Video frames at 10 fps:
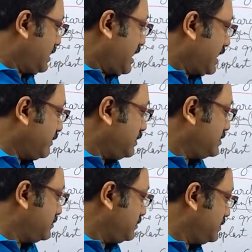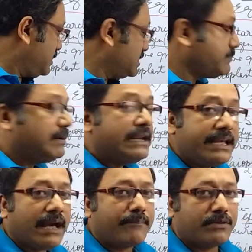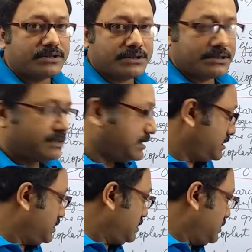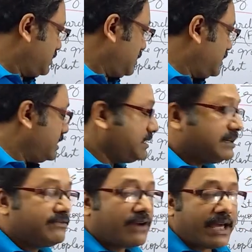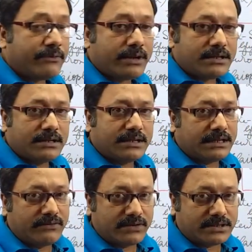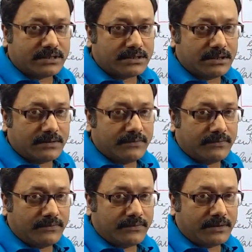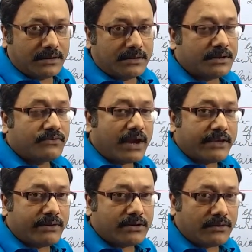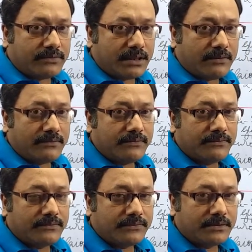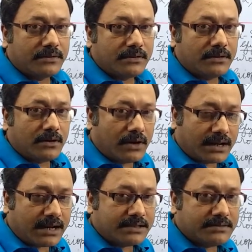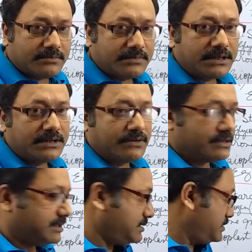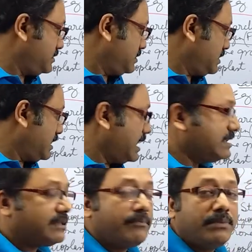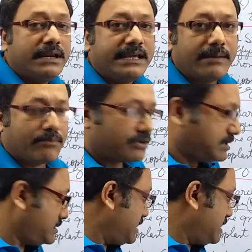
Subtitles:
Anabolism is building up process. Here the dry weight increases. The dry weight of the organism increases and is a building up process.